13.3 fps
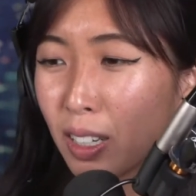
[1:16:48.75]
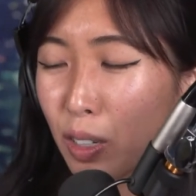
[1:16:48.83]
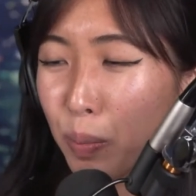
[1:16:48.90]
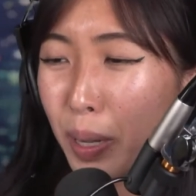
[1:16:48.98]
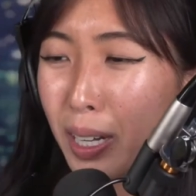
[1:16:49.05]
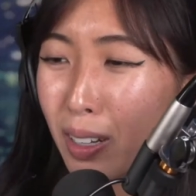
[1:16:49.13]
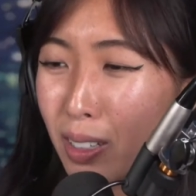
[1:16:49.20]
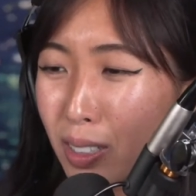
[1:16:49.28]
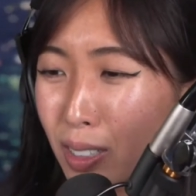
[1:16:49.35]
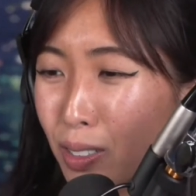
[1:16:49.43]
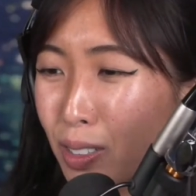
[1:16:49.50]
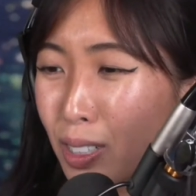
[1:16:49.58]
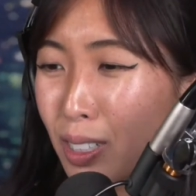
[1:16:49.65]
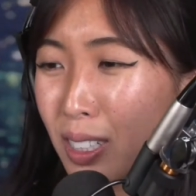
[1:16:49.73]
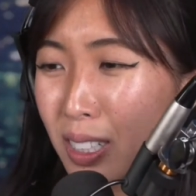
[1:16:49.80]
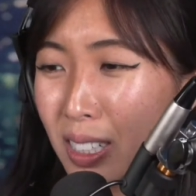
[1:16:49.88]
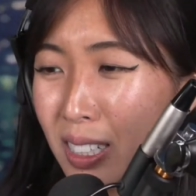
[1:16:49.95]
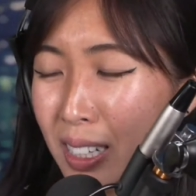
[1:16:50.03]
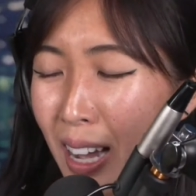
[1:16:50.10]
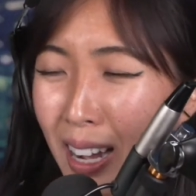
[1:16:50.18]
You may also just
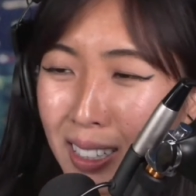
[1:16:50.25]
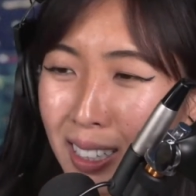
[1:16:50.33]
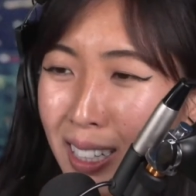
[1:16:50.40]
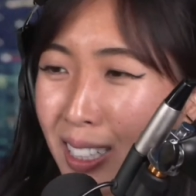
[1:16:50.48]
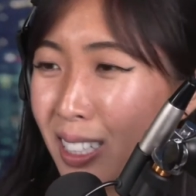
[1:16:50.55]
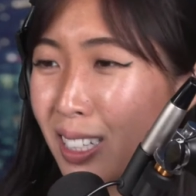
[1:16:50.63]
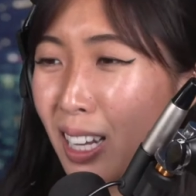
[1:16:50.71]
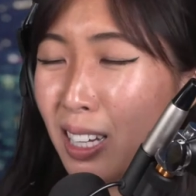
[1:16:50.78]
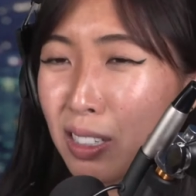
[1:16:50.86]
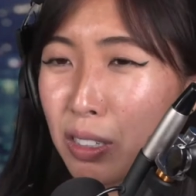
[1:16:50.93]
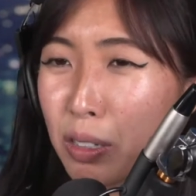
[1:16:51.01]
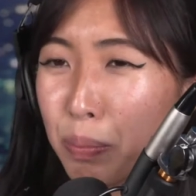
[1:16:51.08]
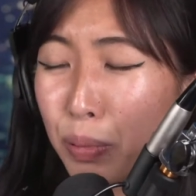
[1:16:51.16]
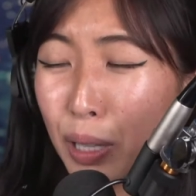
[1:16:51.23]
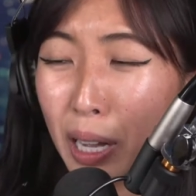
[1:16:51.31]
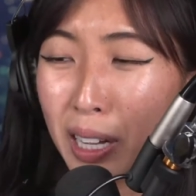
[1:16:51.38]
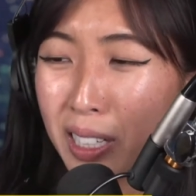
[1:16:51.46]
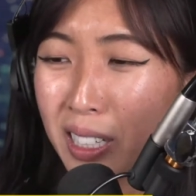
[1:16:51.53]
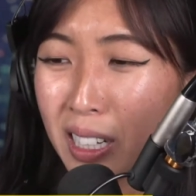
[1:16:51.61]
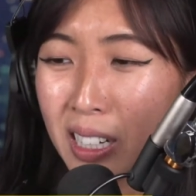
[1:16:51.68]
not like the taste of
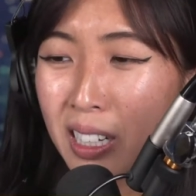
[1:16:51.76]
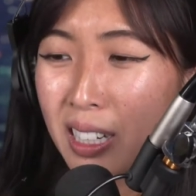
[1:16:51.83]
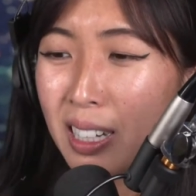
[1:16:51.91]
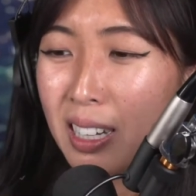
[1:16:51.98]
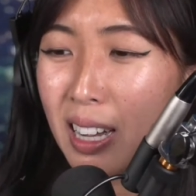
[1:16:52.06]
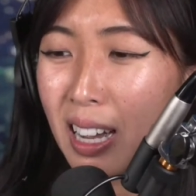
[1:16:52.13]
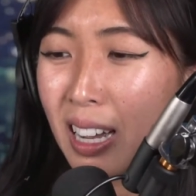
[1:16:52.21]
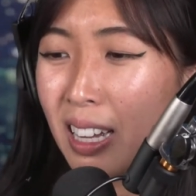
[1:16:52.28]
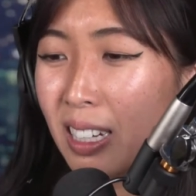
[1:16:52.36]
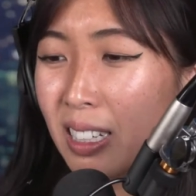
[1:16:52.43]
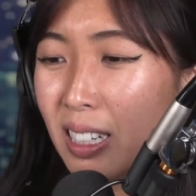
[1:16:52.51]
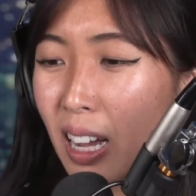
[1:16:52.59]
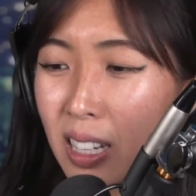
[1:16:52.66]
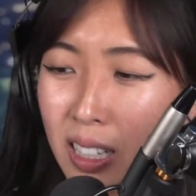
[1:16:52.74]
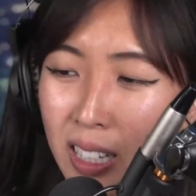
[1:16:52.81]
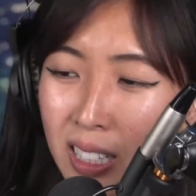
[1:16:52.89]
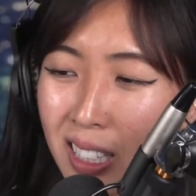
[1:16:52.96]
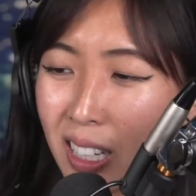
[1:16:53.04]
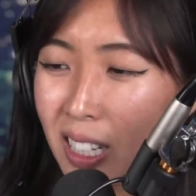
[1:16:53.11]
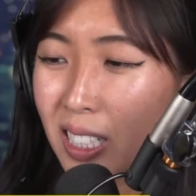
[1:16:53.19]
blood and not
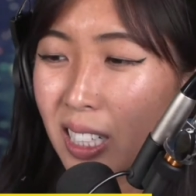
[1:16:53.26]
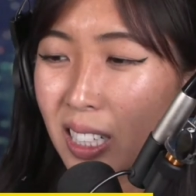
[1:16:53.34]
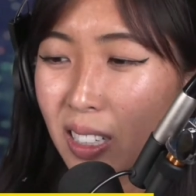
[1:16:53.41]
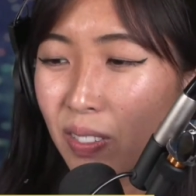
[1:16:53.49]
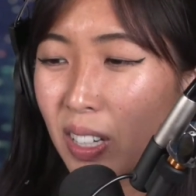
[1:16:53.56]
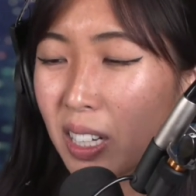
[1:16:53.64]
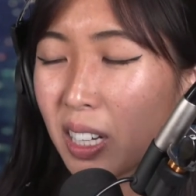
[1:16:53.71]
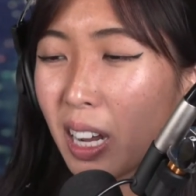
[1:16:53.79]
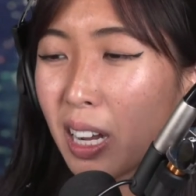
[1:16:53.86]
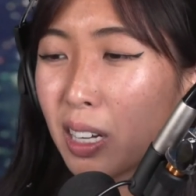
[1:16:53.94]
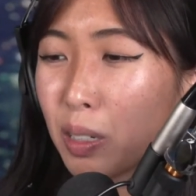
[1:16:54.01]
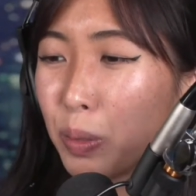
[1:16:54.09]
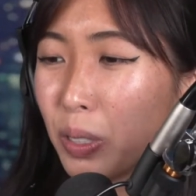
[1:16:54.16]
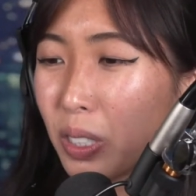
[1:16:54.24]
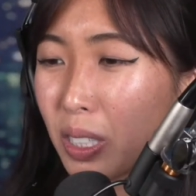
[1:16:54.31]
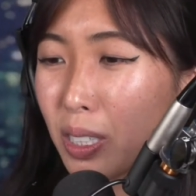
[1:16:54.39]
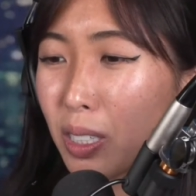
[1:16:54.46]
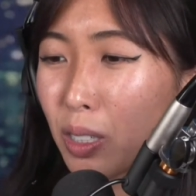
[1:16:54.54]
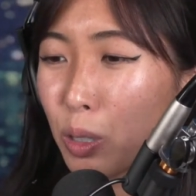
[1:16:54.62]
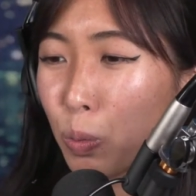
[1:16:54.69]
like the idea of eating animals
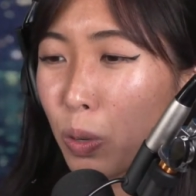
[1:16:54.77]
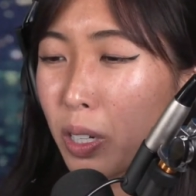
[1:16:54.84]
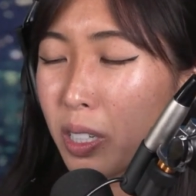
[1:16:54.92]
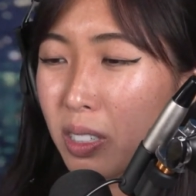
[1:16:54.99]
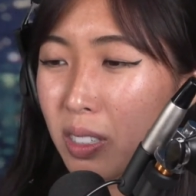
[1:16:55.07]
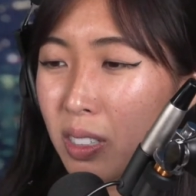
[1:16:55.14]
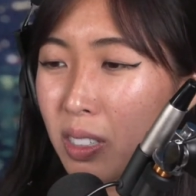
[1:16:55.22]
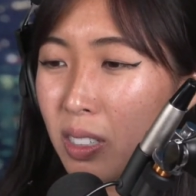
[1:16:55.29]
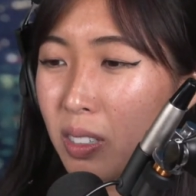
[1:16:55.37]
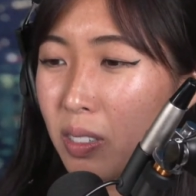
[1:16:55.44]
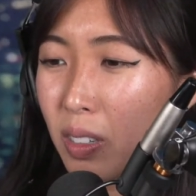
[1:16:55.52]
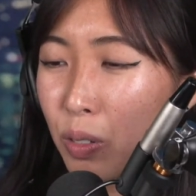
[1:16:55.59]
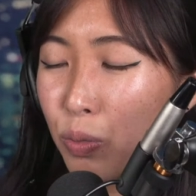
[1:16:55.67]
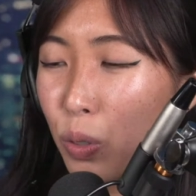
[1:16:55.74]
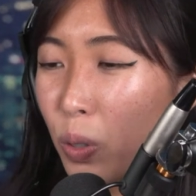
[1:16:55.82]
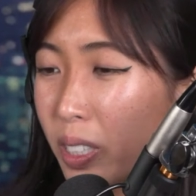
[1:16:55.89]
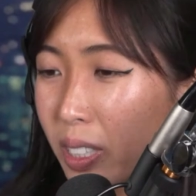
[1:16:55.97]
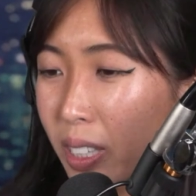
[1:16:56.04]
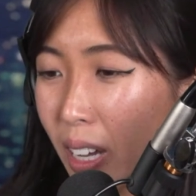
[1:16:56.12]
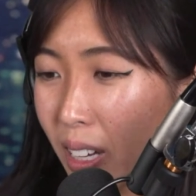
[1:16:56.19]
and just want to
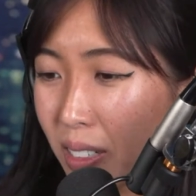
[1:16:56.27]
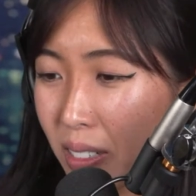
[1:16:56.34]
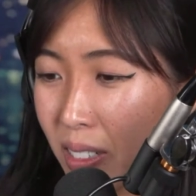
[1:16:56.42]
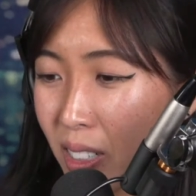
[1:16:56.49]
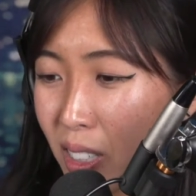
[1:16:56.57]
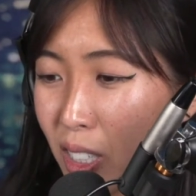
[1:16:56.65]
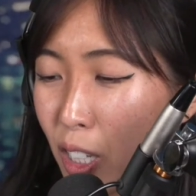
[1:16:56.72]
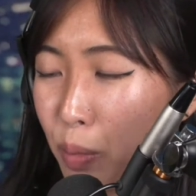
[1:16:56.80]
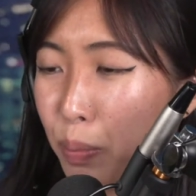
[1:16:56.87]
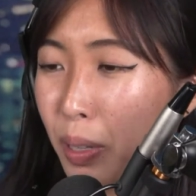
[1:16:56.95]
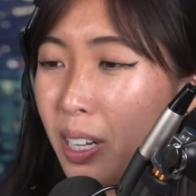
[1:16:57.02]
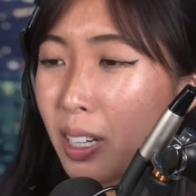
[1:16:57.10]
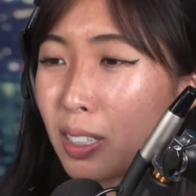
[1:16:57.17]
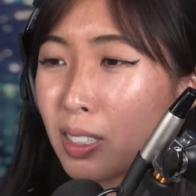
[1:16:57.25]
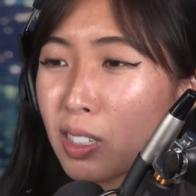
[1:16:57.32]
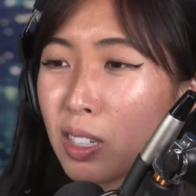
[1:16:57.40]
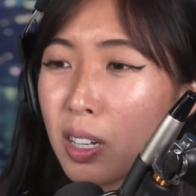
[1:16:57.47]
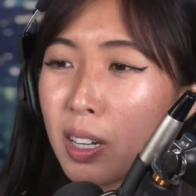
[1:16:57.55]
avoid that and just eat plants.